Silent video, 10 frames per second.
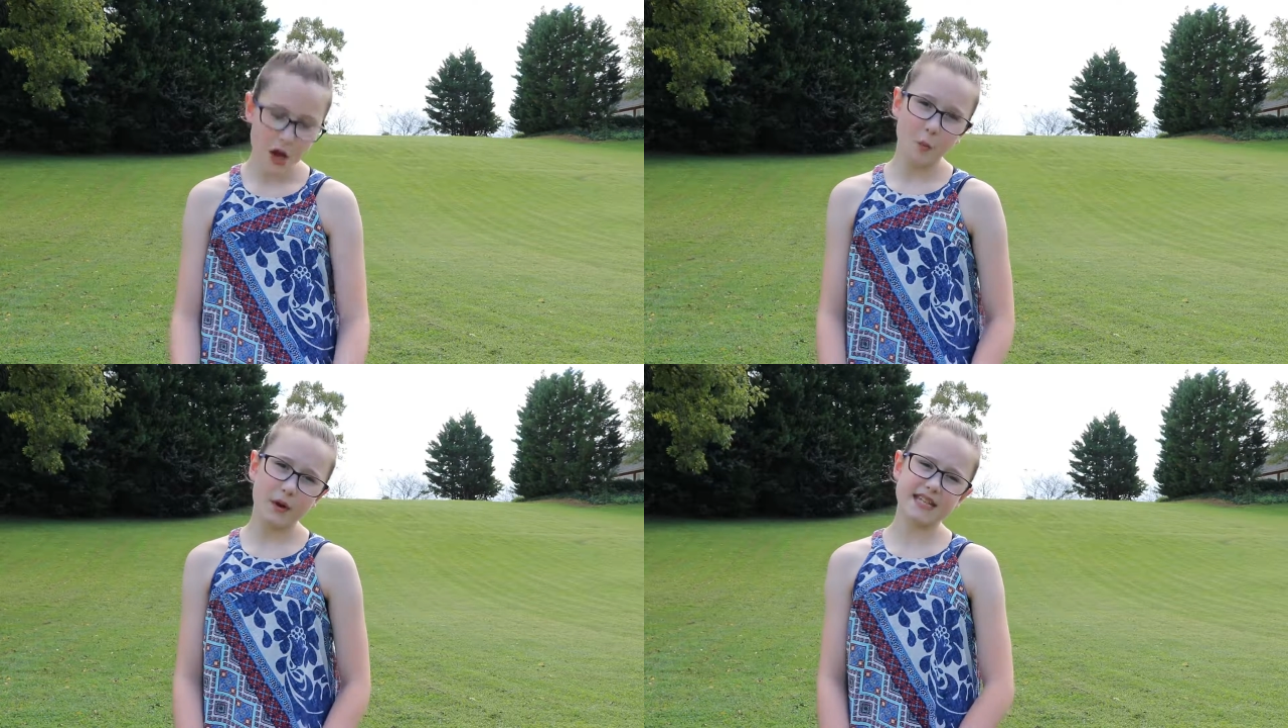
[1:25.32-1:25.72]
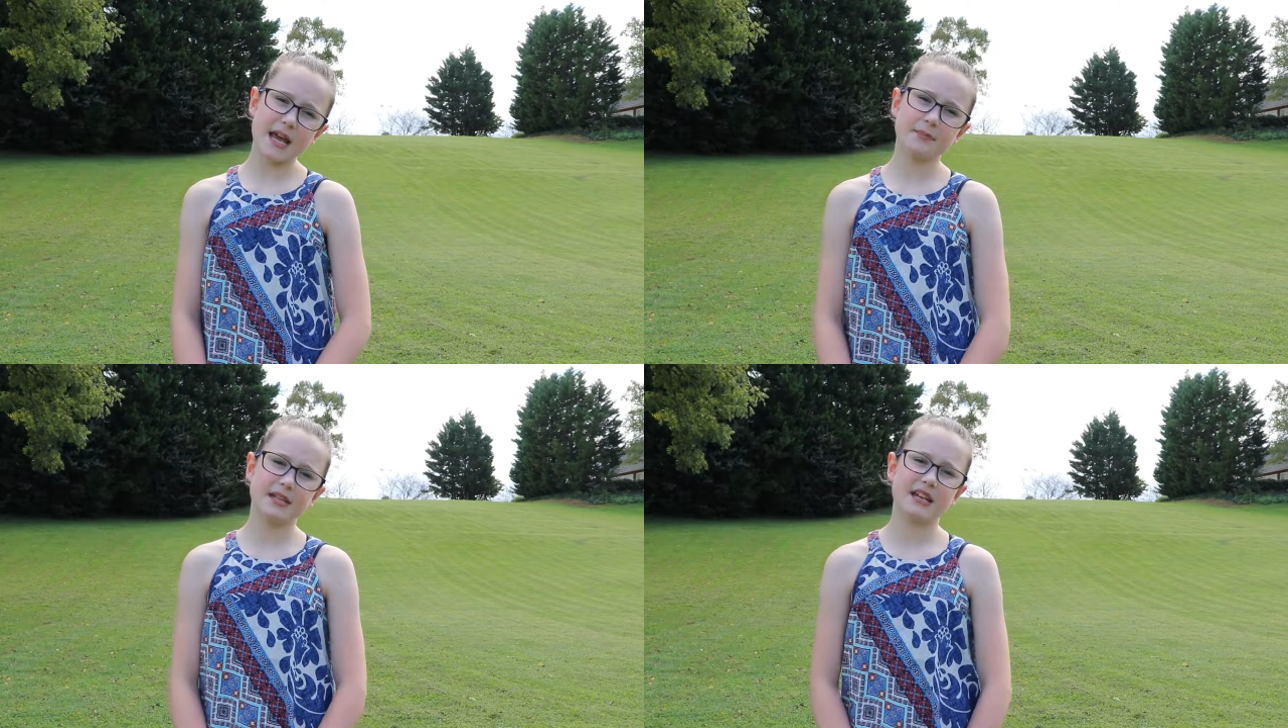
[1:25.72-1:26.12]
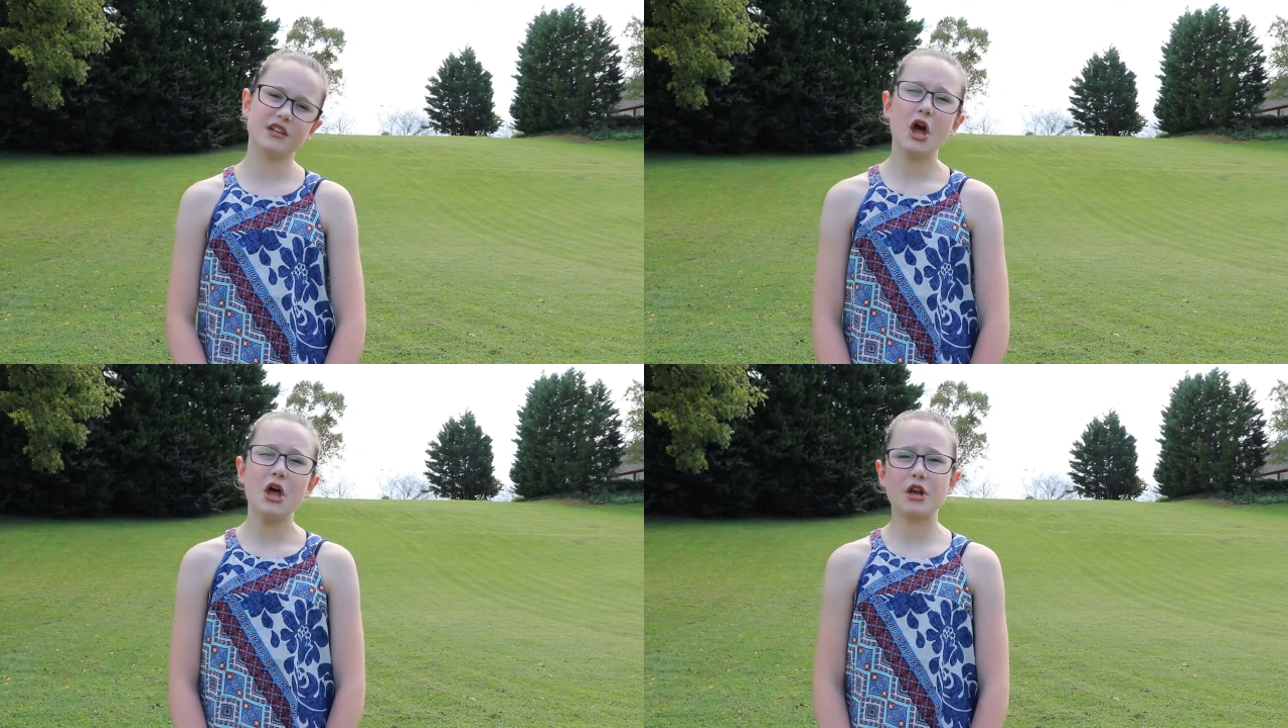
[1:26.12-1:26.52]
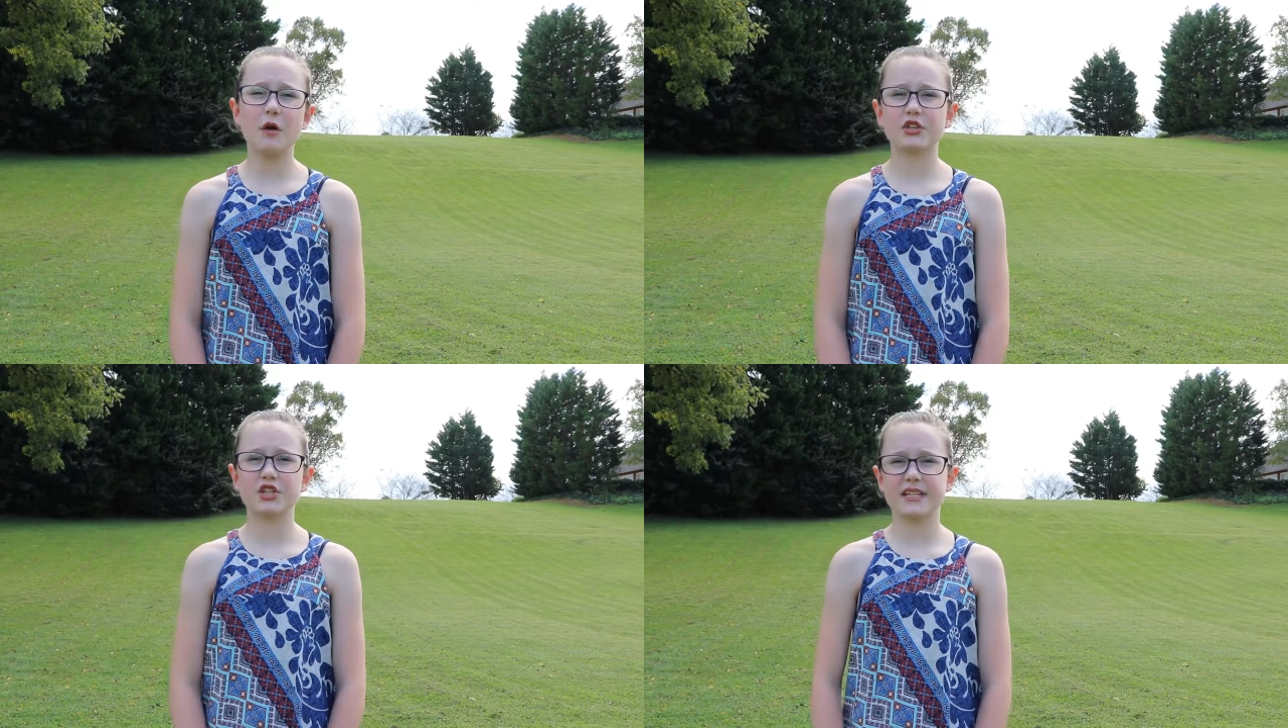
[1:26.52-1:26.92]
When tempted, no
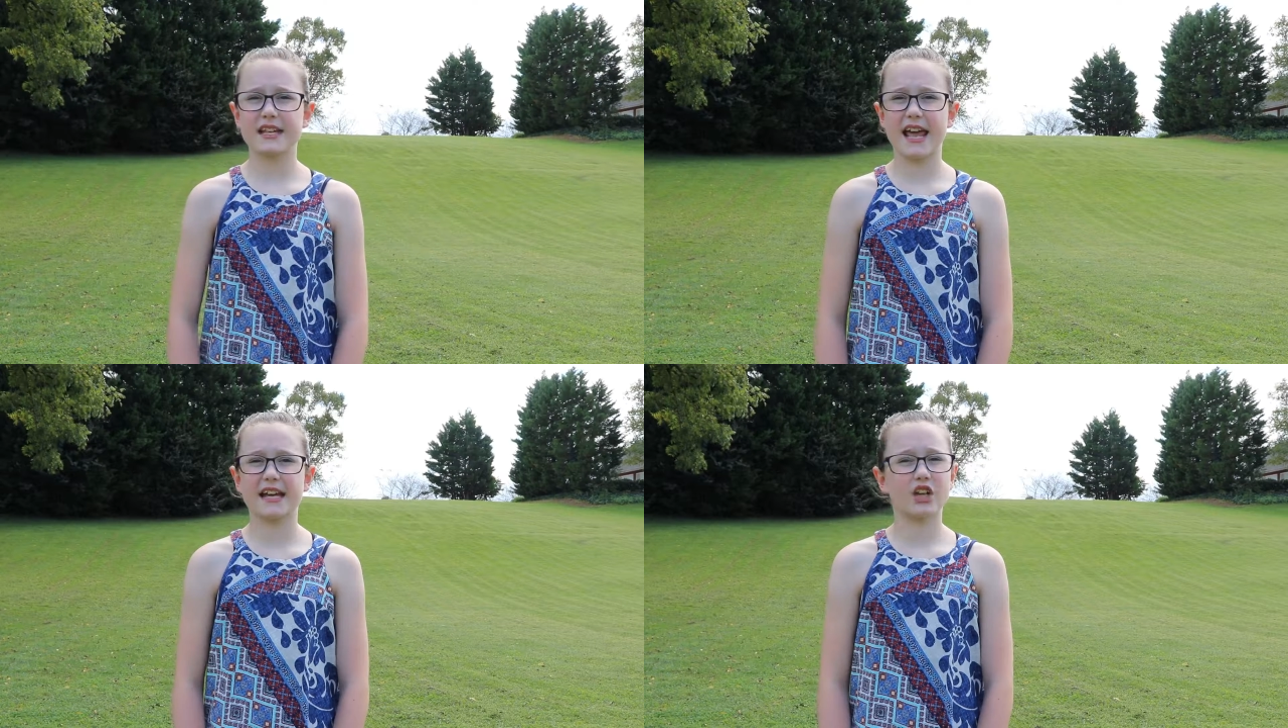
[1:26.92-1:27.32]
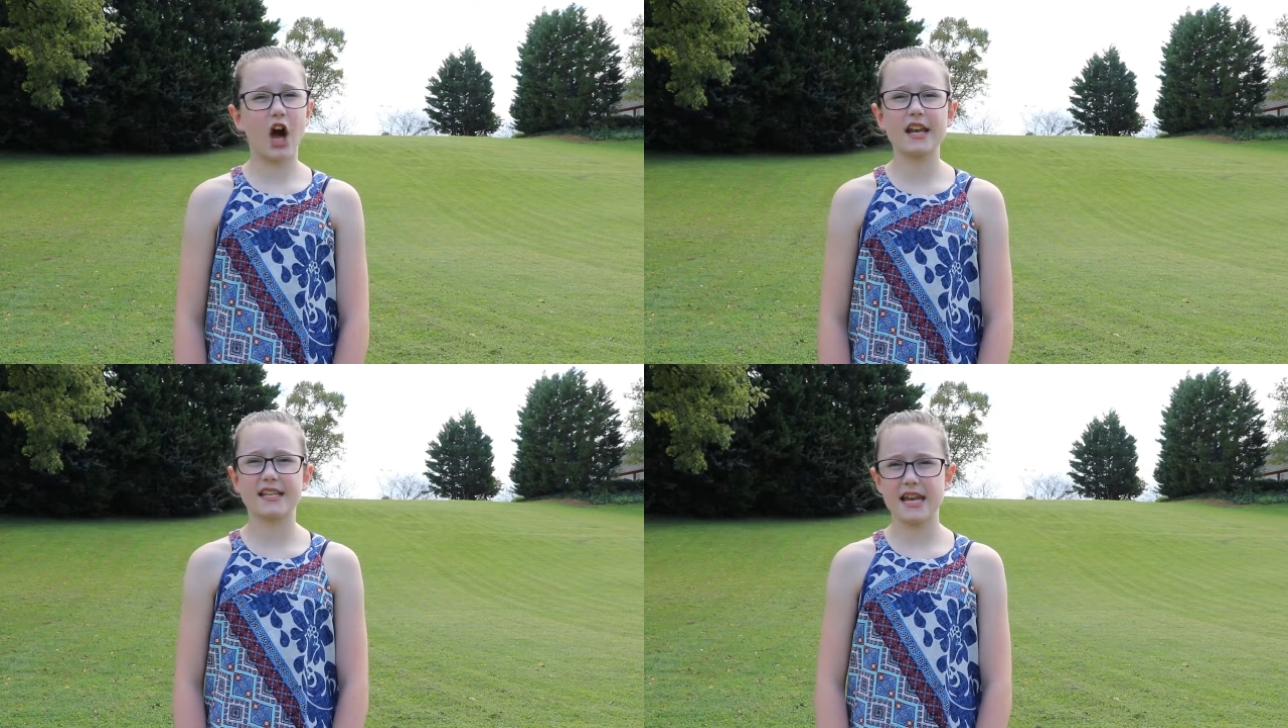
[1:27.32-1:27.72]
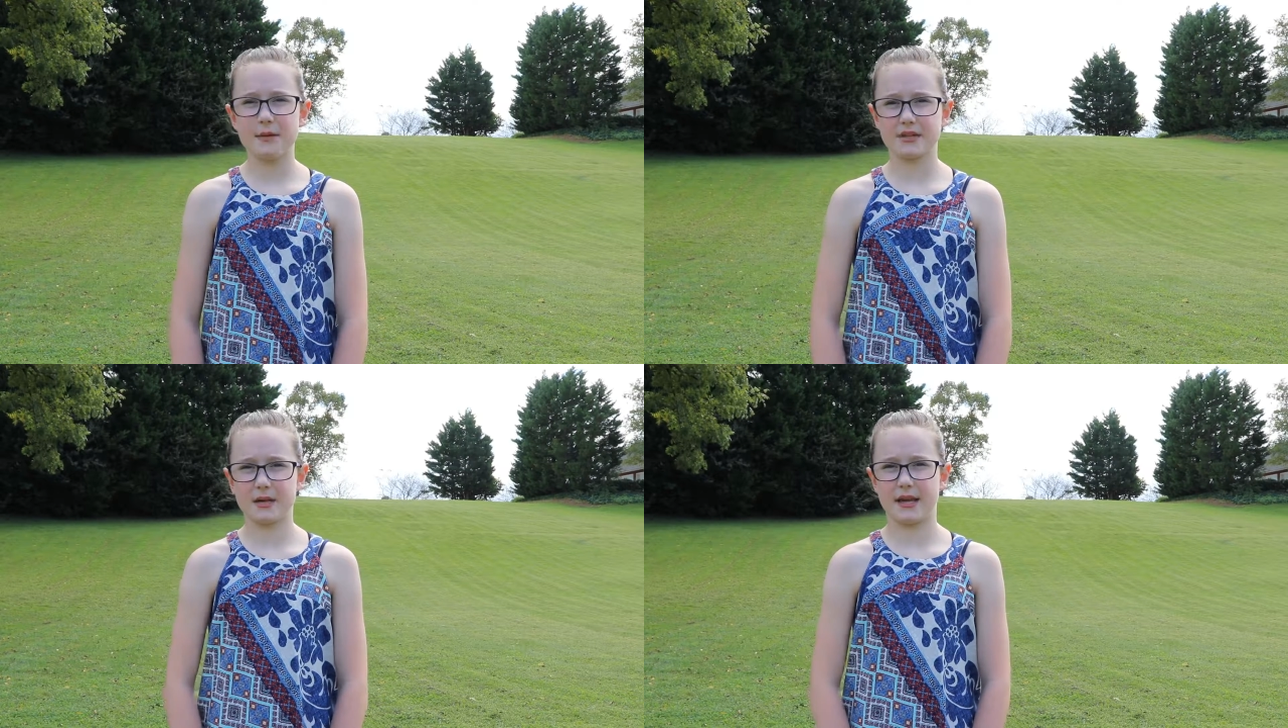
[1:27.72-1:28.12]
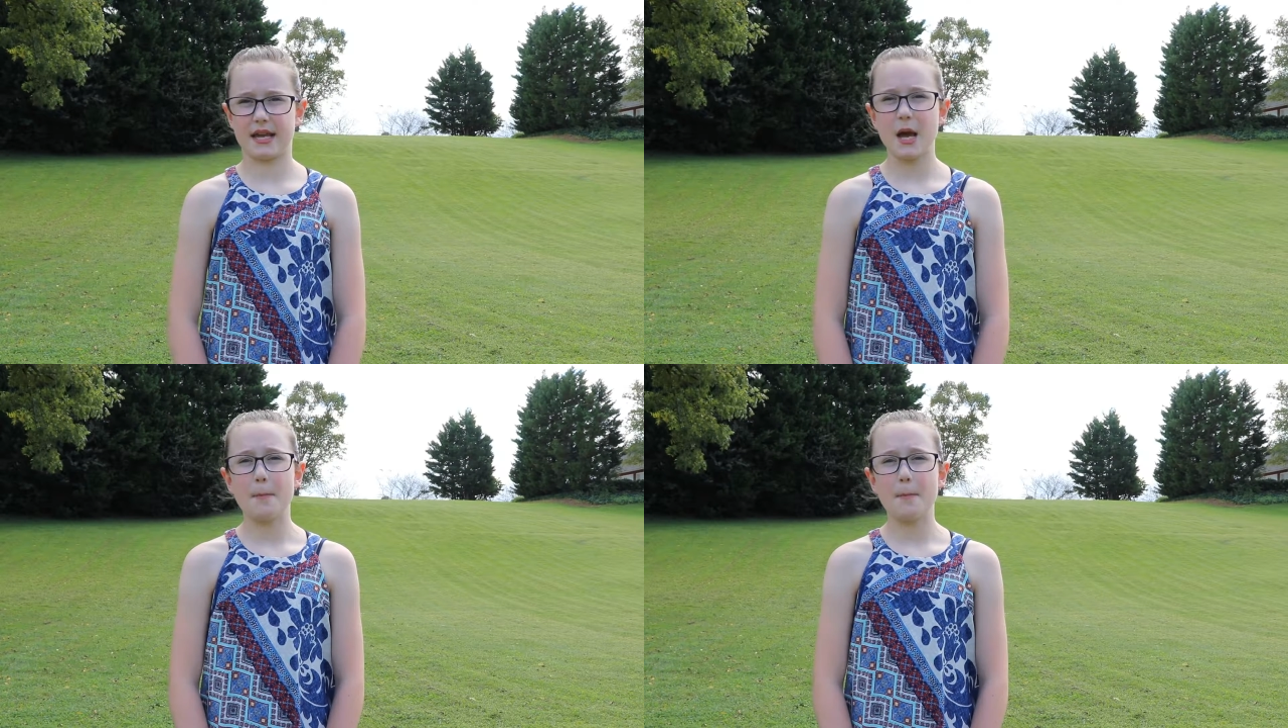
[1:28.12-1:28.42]
one should say, God is tempting me,